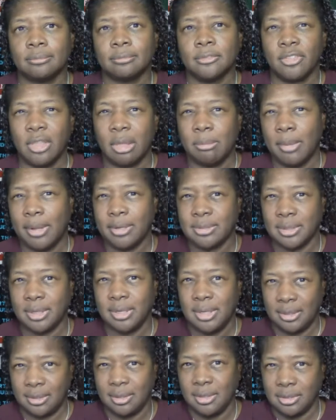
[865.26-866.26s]
That makes
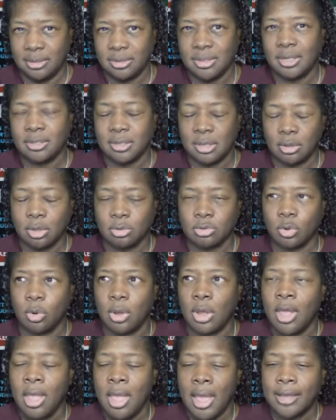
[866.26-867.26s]
any sense.
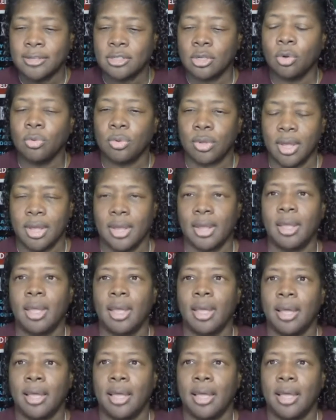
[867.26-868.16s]
So I said, okay.